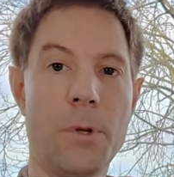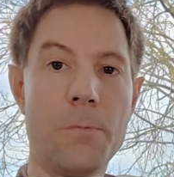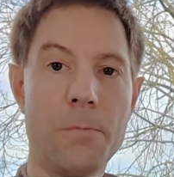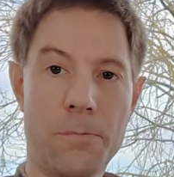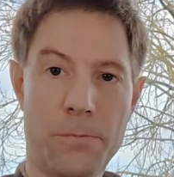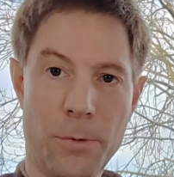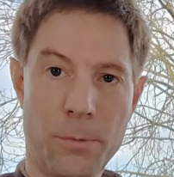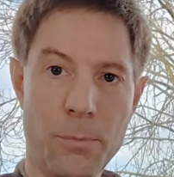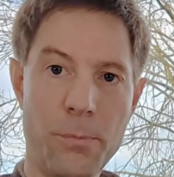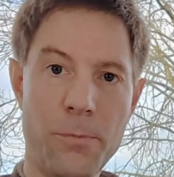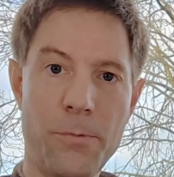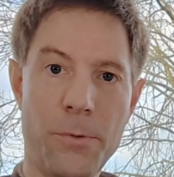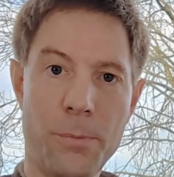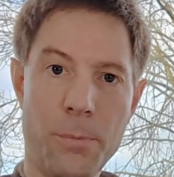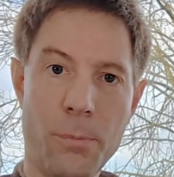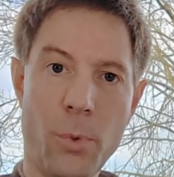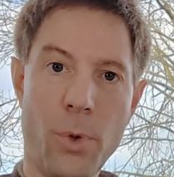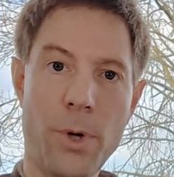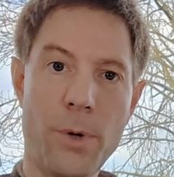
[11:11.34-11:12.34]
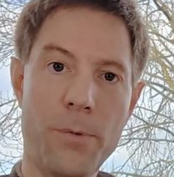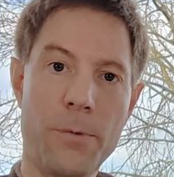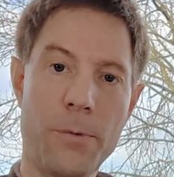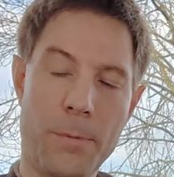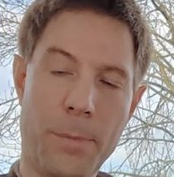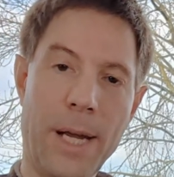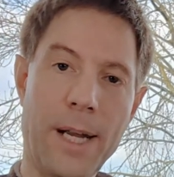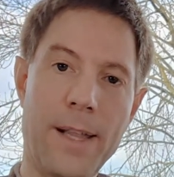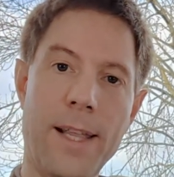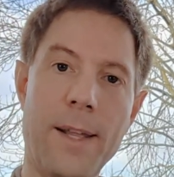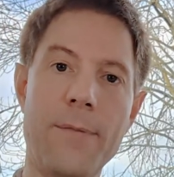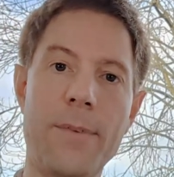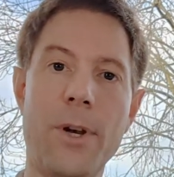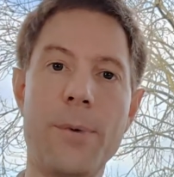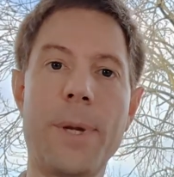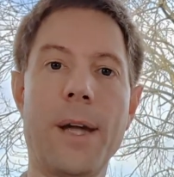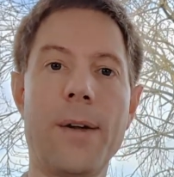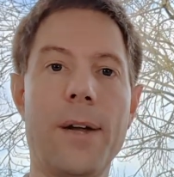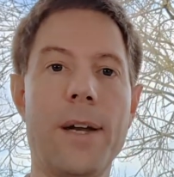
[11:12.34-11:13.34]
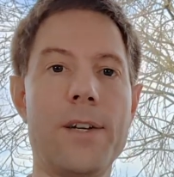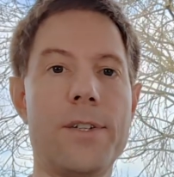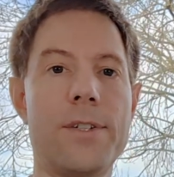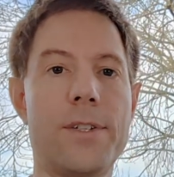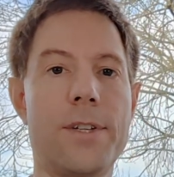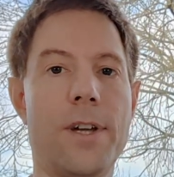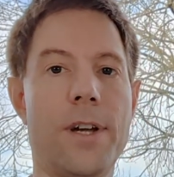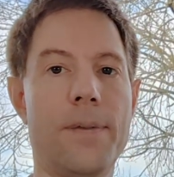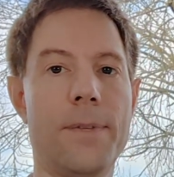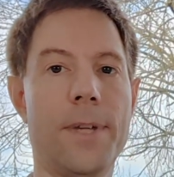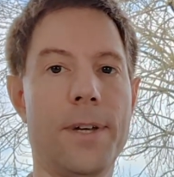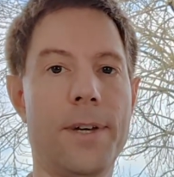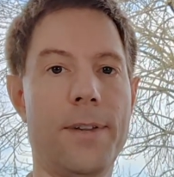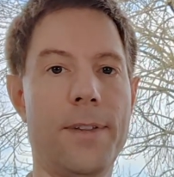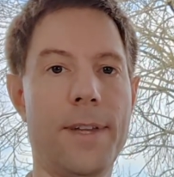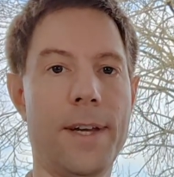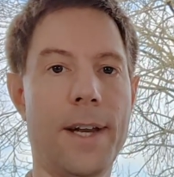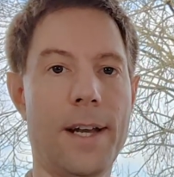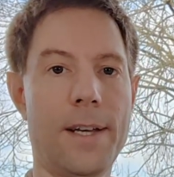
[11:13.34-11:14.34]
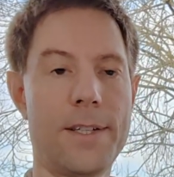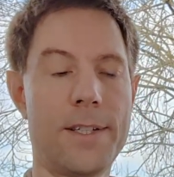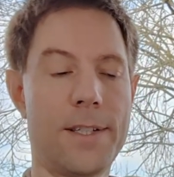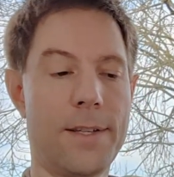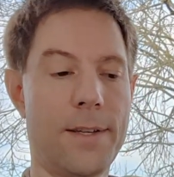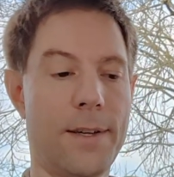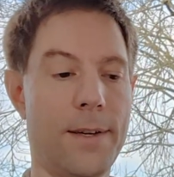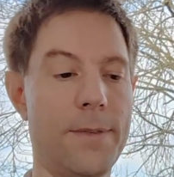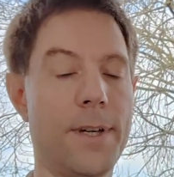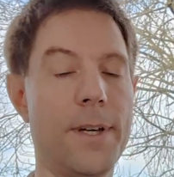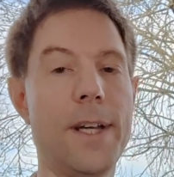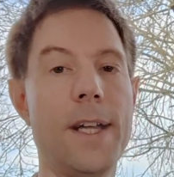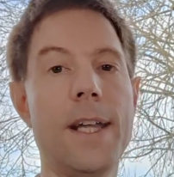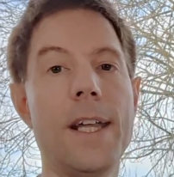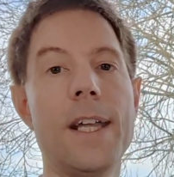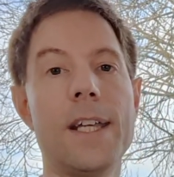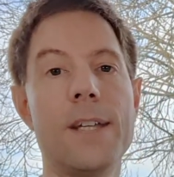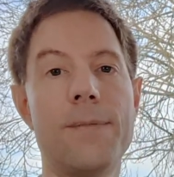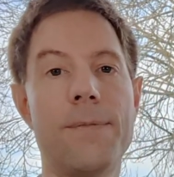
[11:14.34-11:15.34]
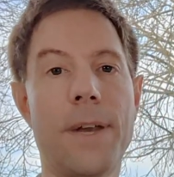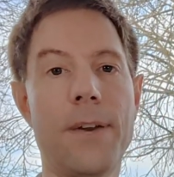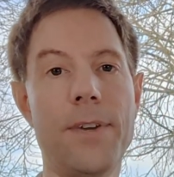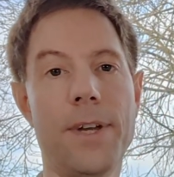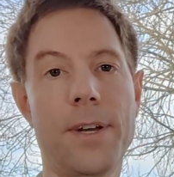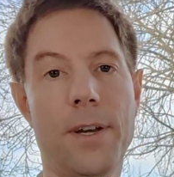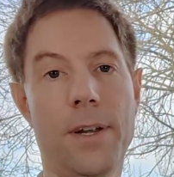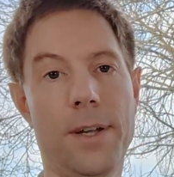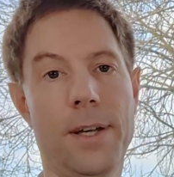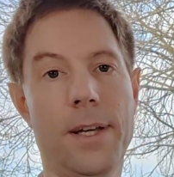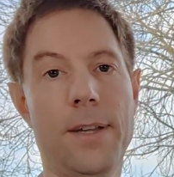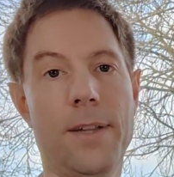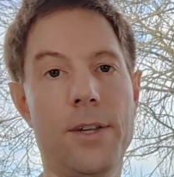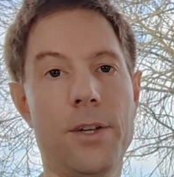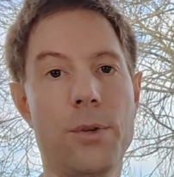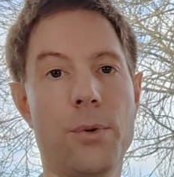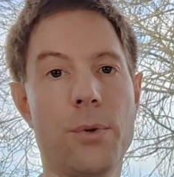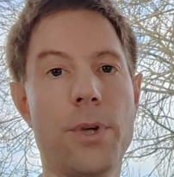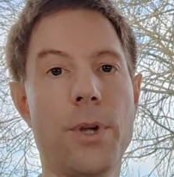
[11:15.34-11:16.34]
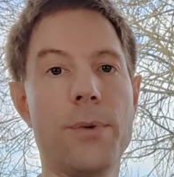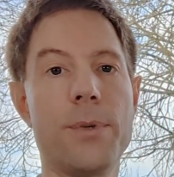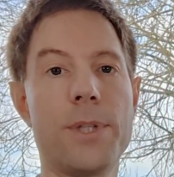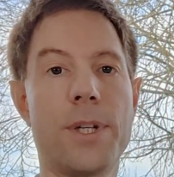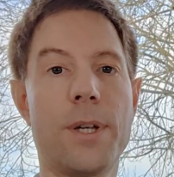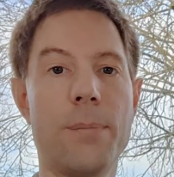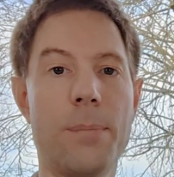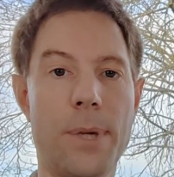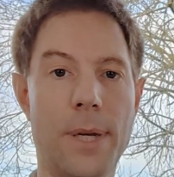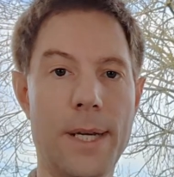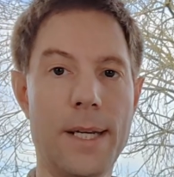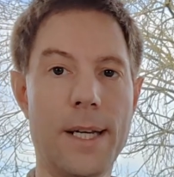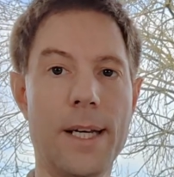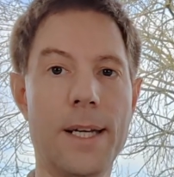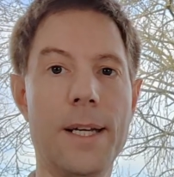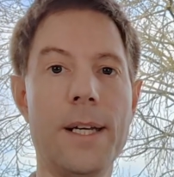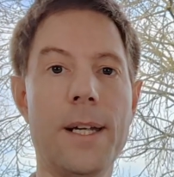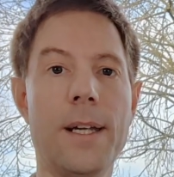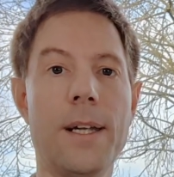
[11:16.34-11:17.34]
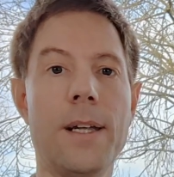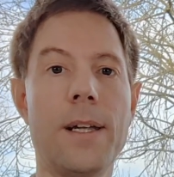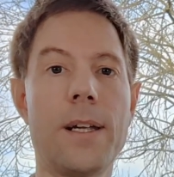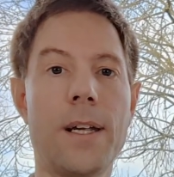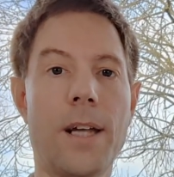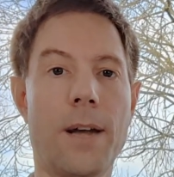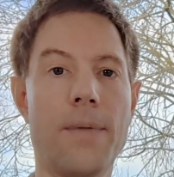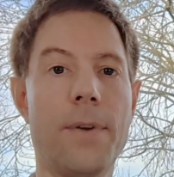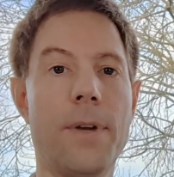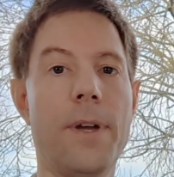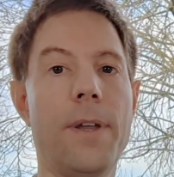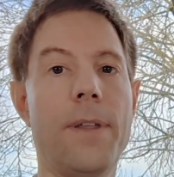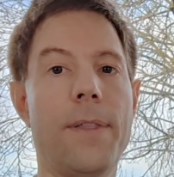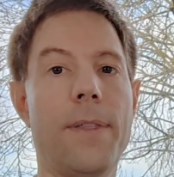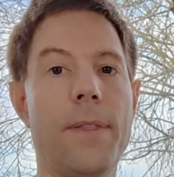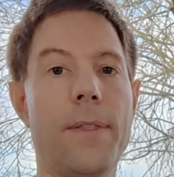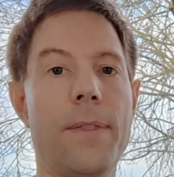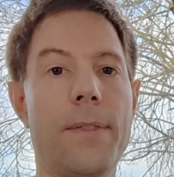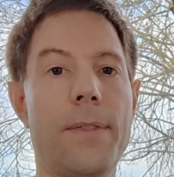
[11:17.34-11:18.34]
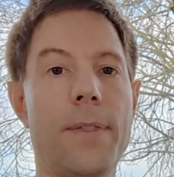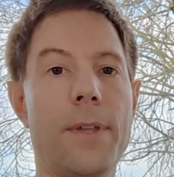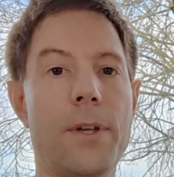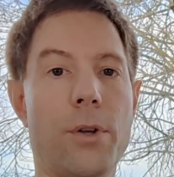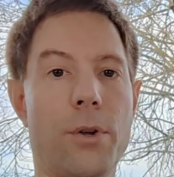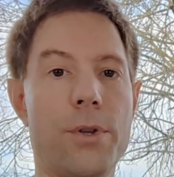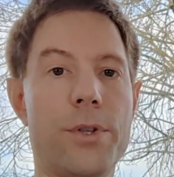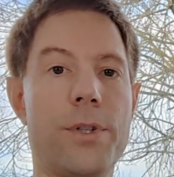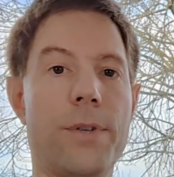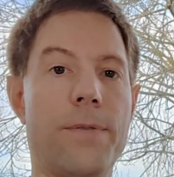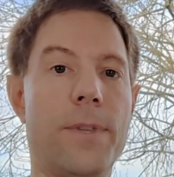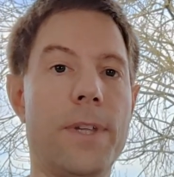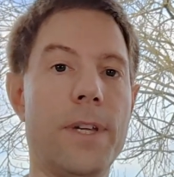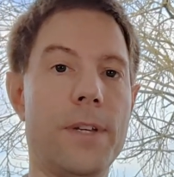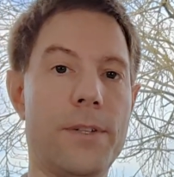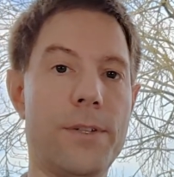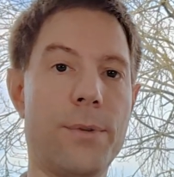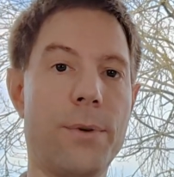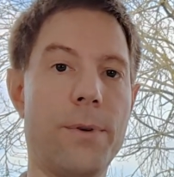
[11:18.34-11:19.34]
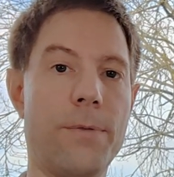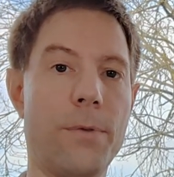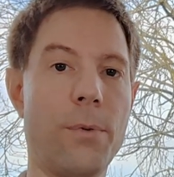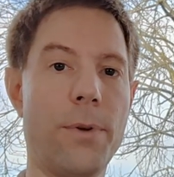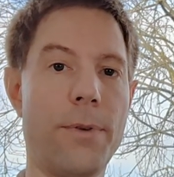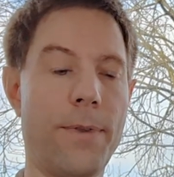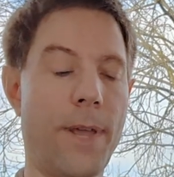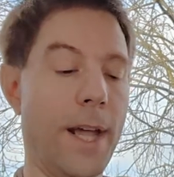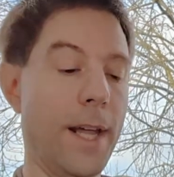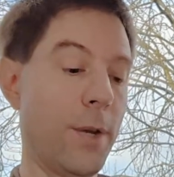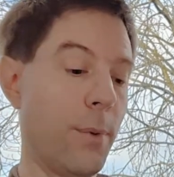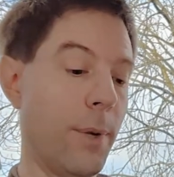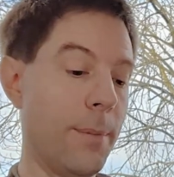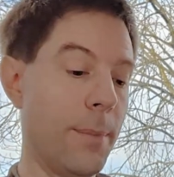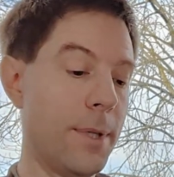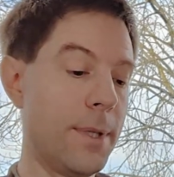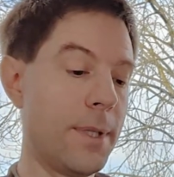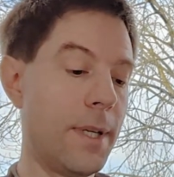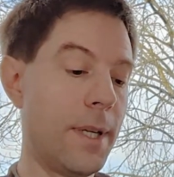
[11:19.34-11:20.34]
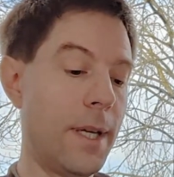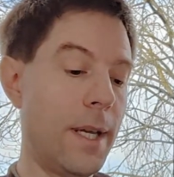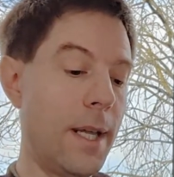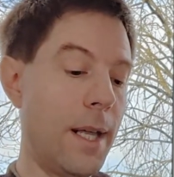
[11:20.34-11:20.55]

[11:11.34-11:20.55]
from what the back of the envelope calculations that I've done and the analysis that I've done, it's very unlikely that you're going to completely cover the cost of the install of all of that equipment.